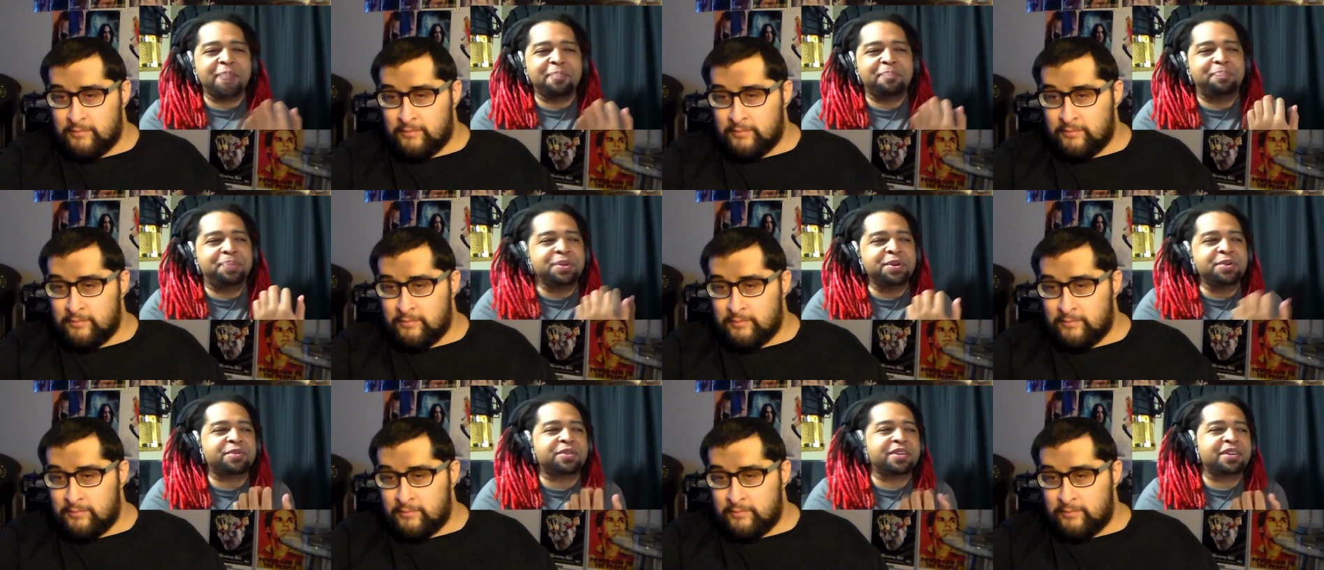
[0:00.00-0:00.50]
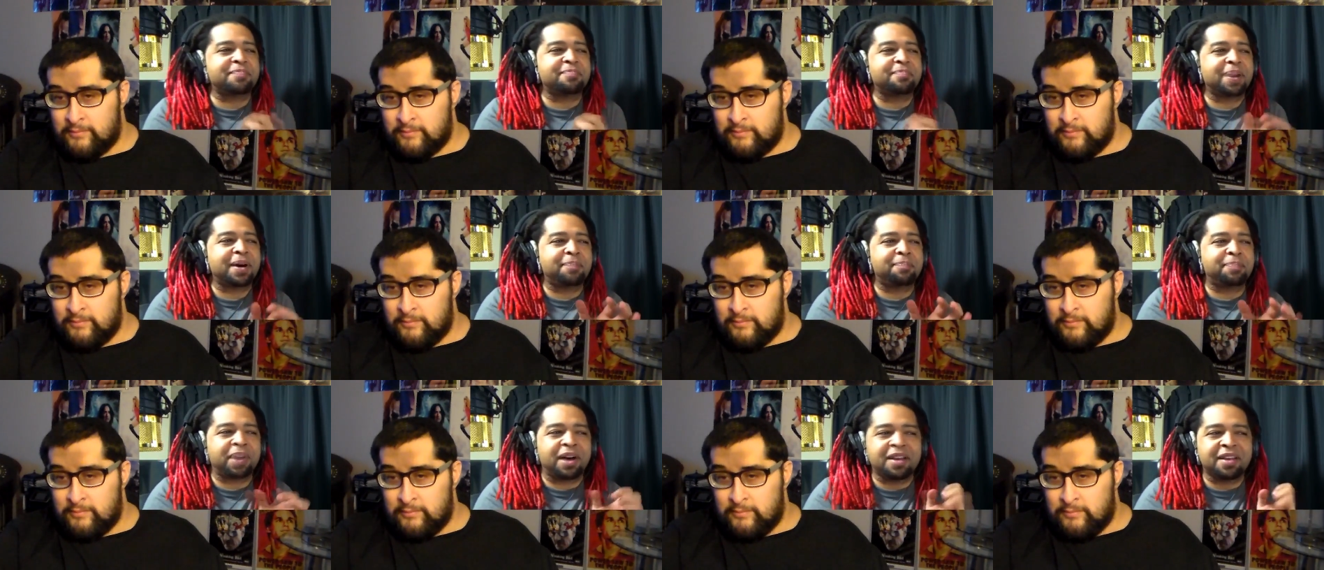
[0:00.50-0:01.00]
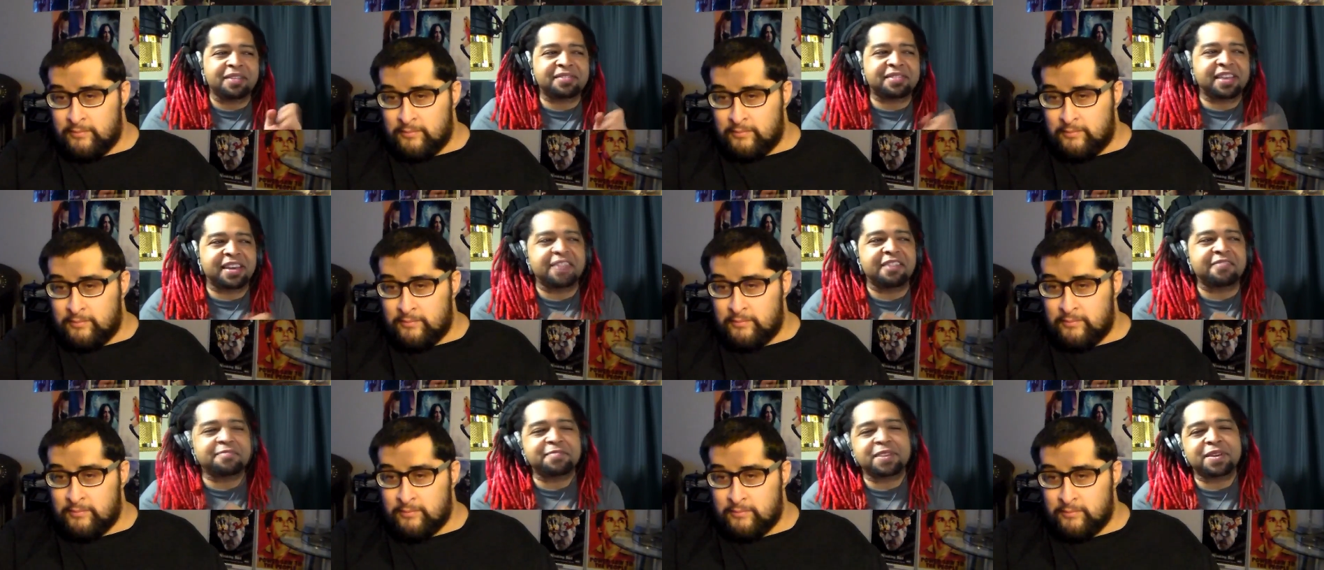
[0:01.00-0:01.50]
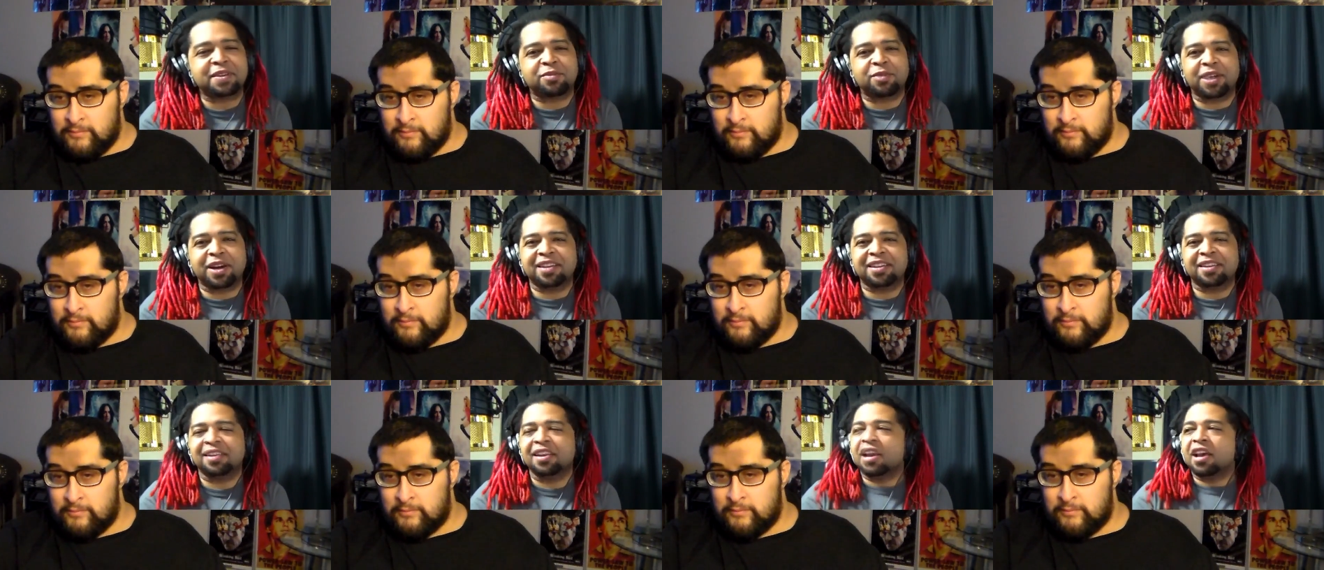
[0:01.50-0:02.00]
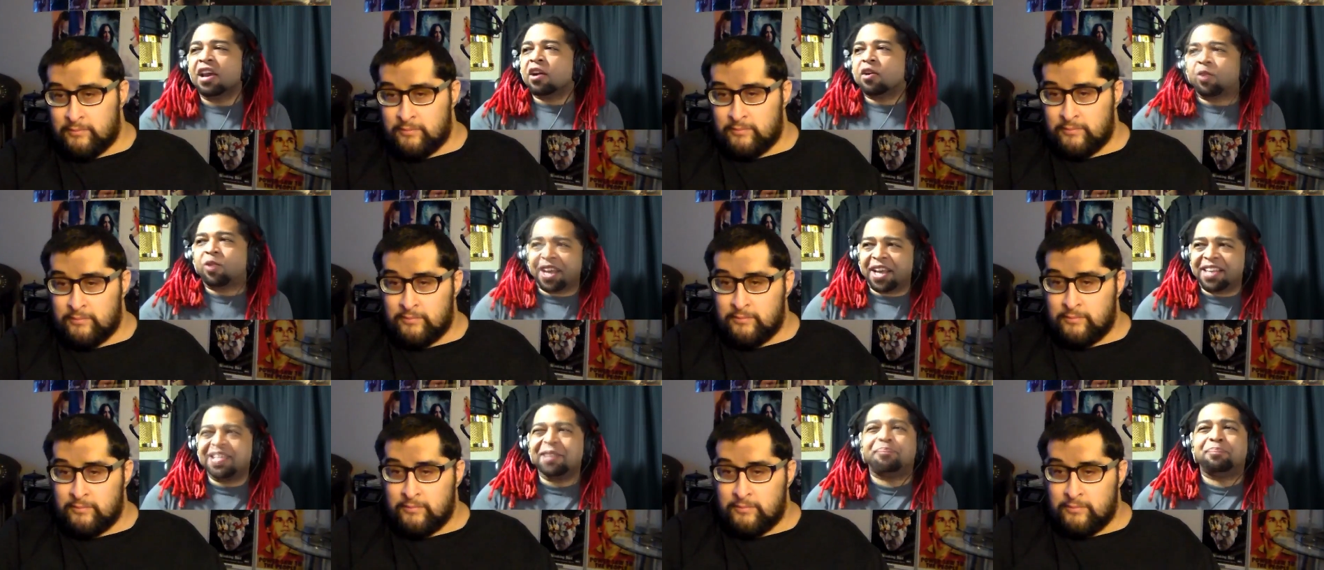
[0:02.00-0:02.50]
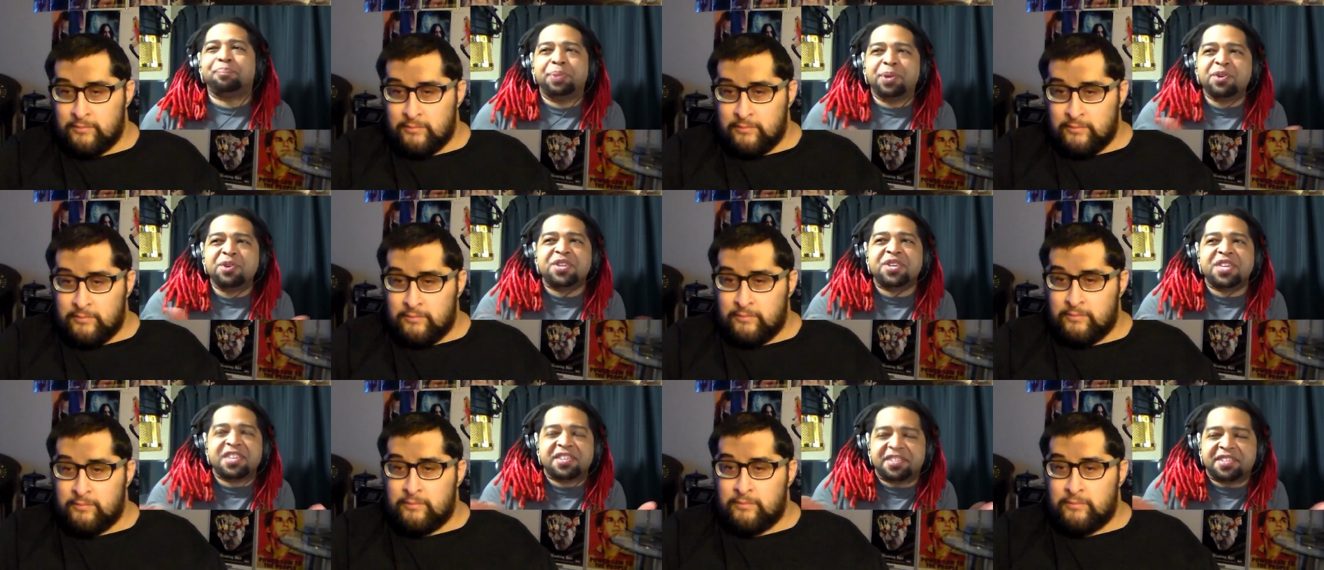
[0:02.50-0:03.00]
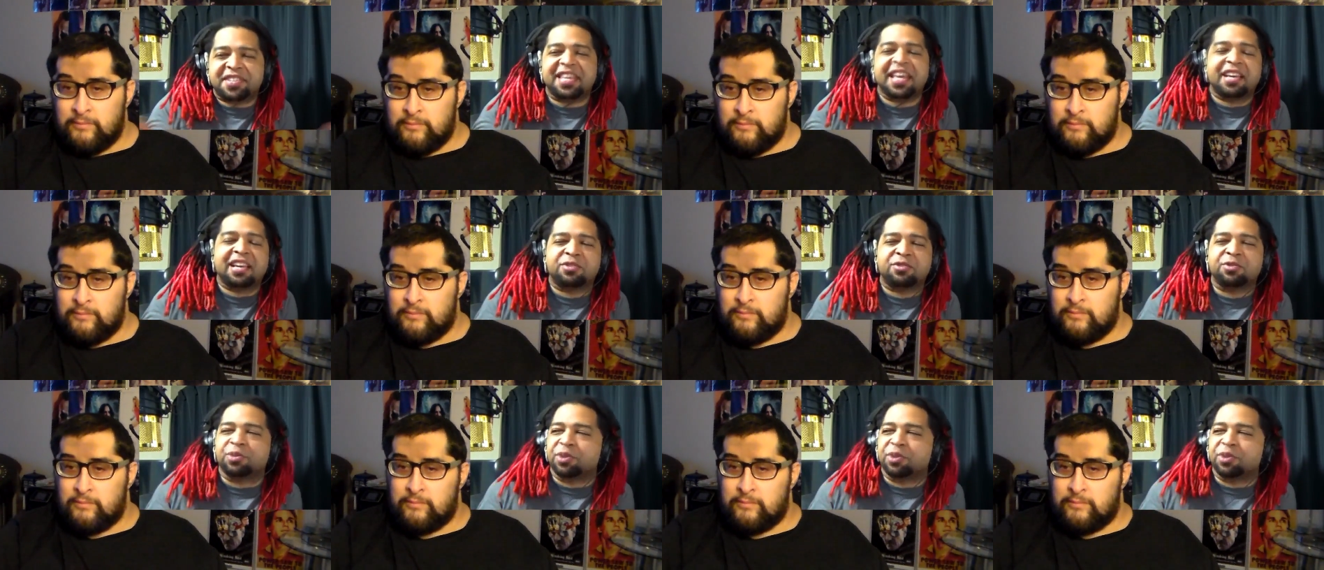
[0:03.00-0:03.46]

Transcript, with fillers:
Speaker 1: That's quite Buki. My boss gave me quite a quite a Buki